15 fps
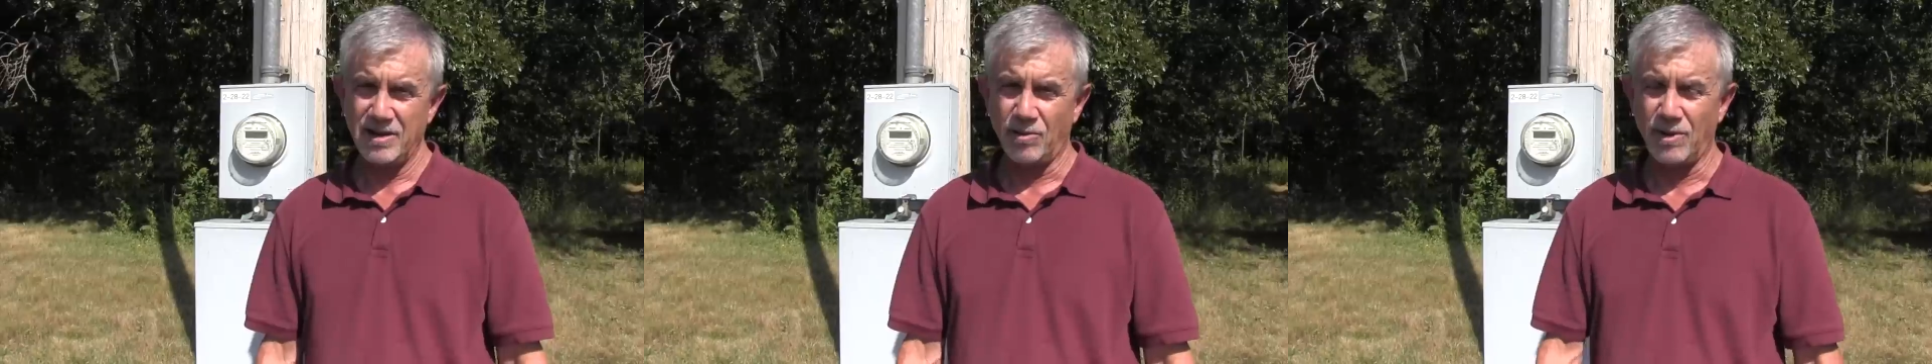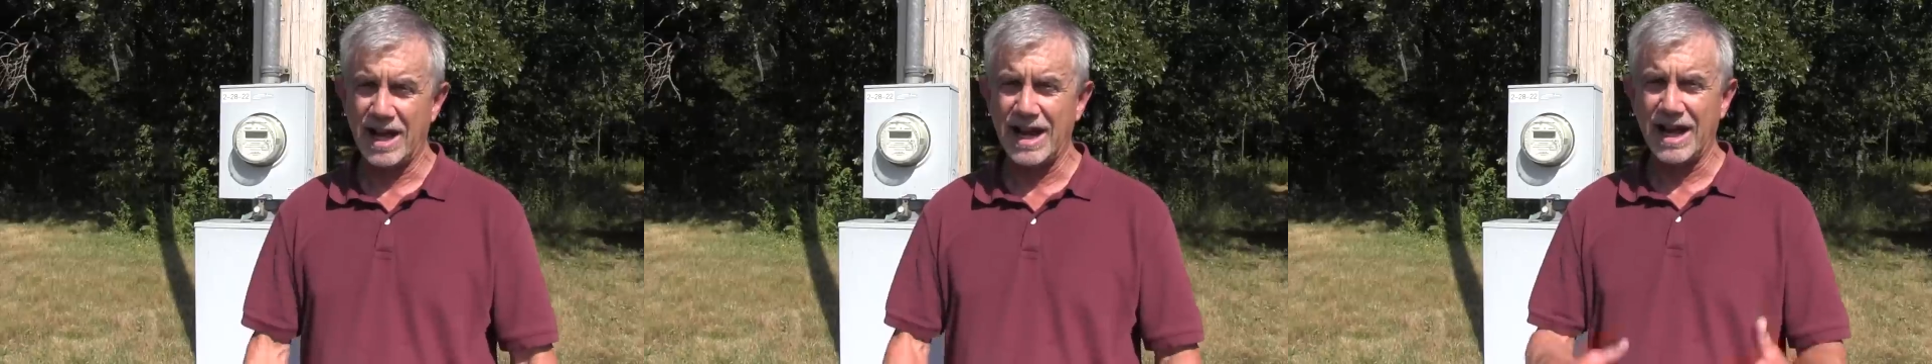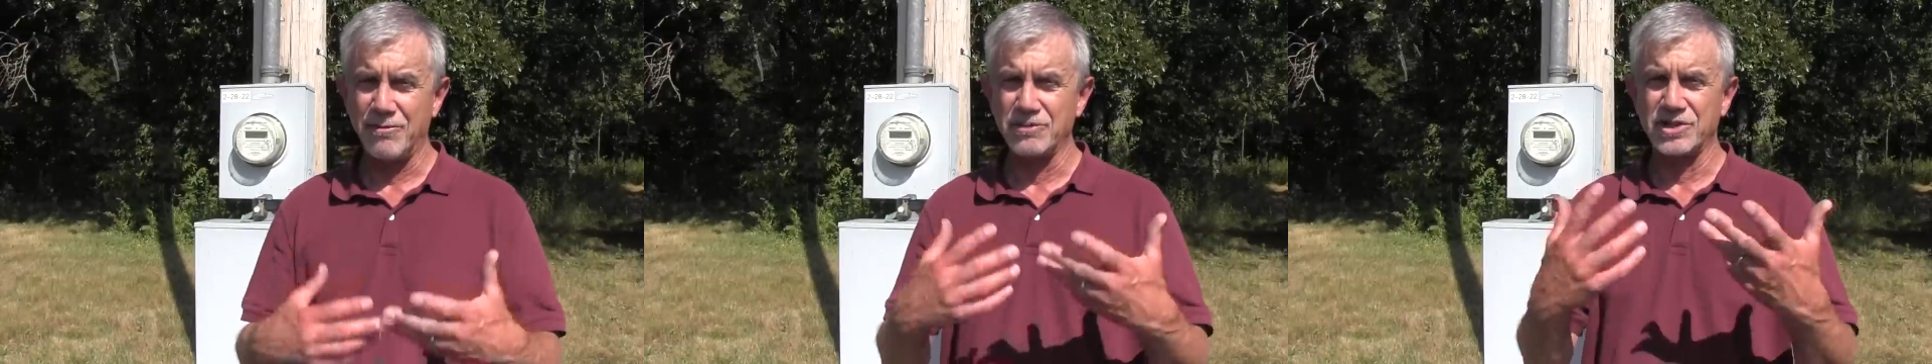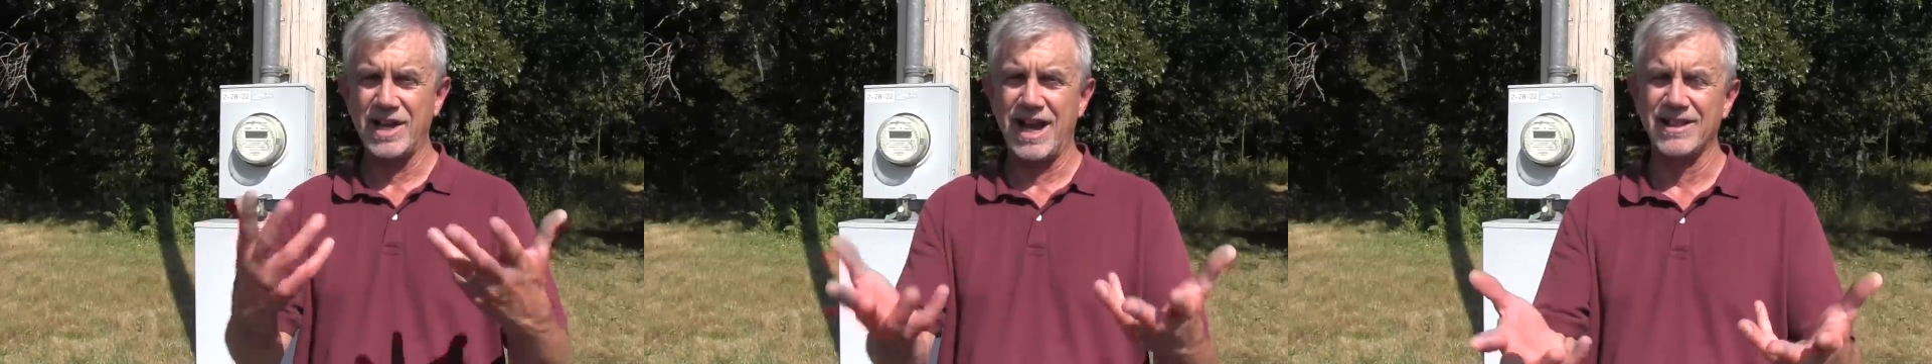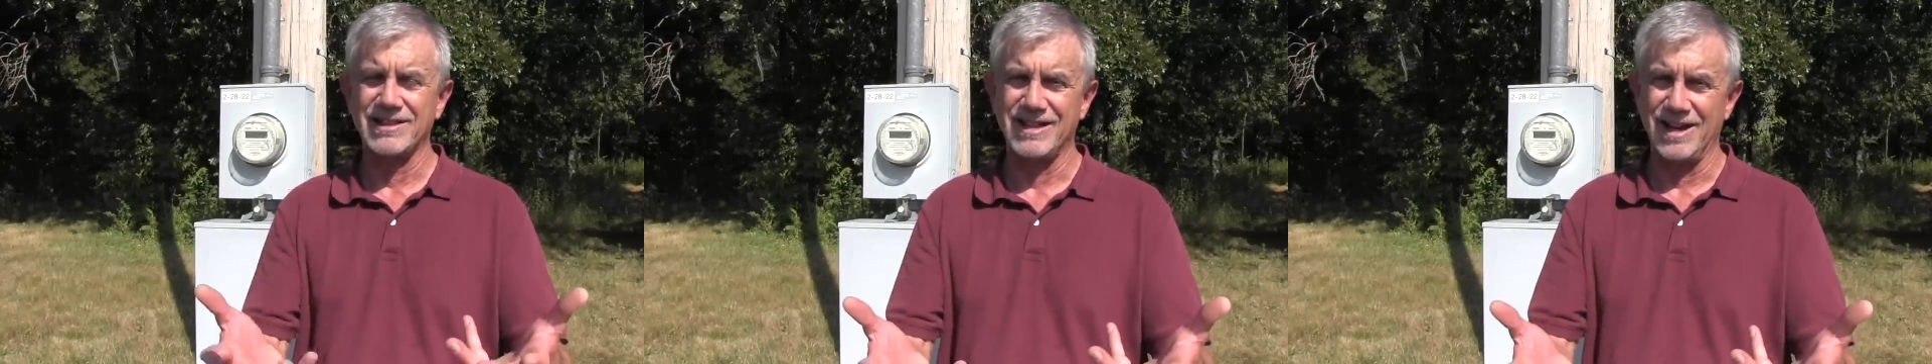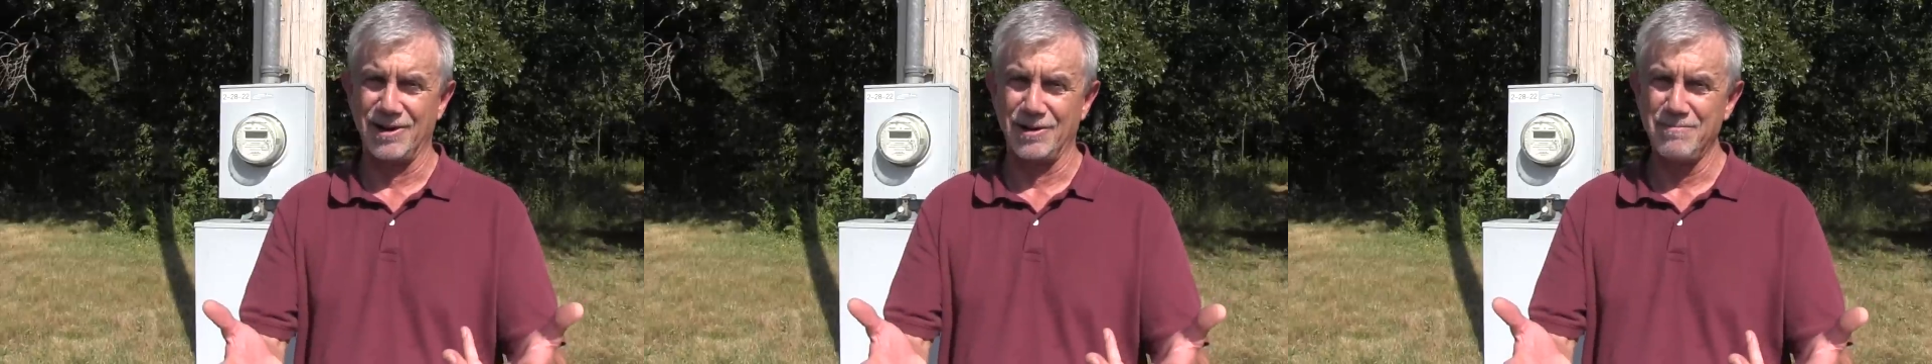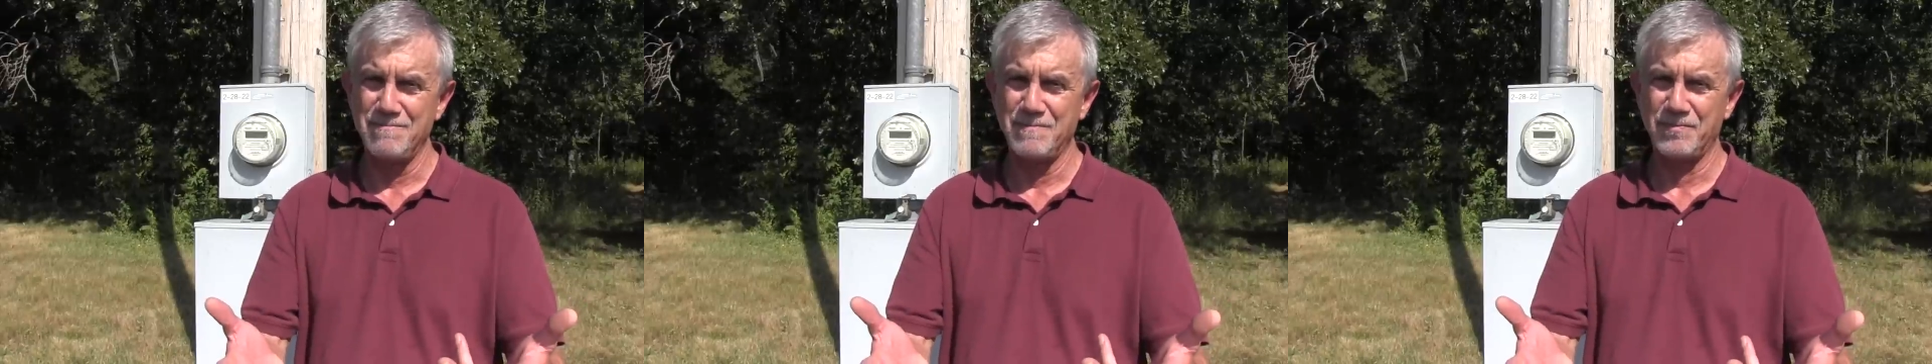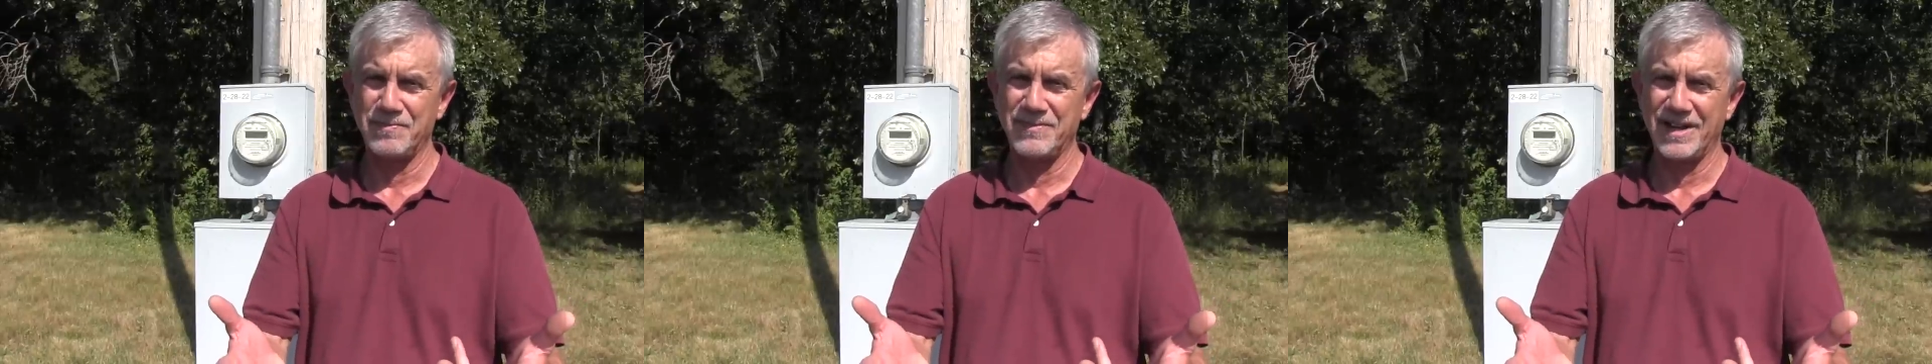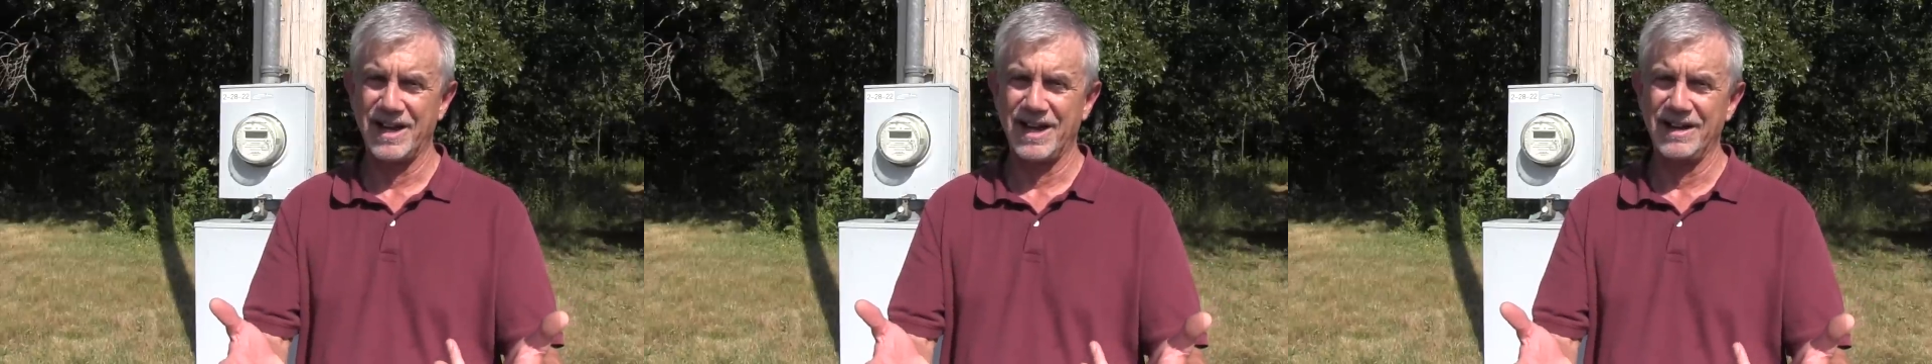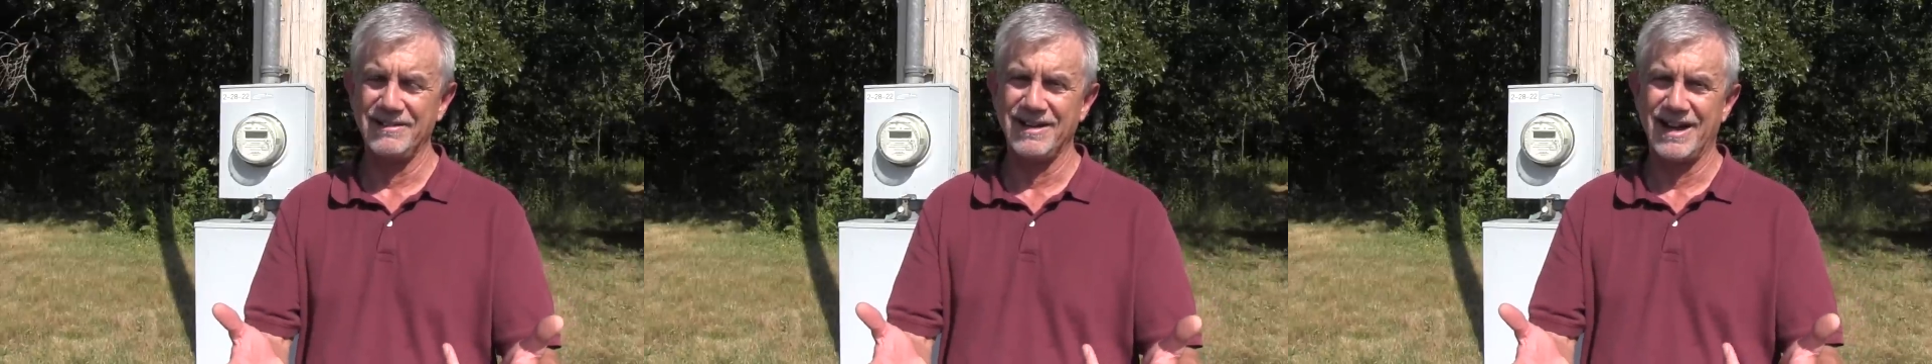While I was out there,
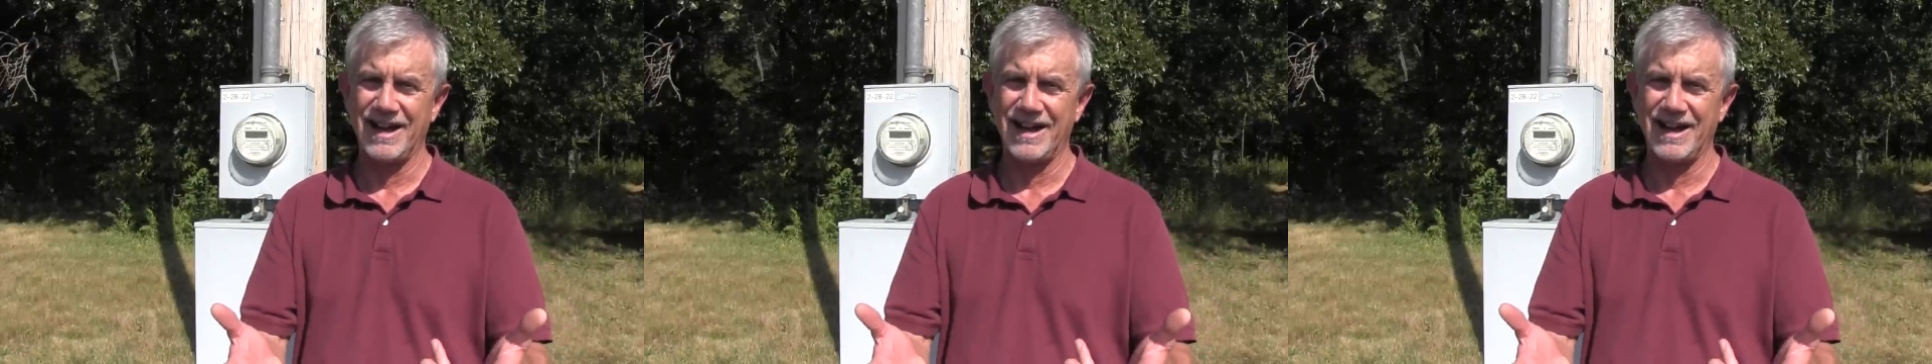I,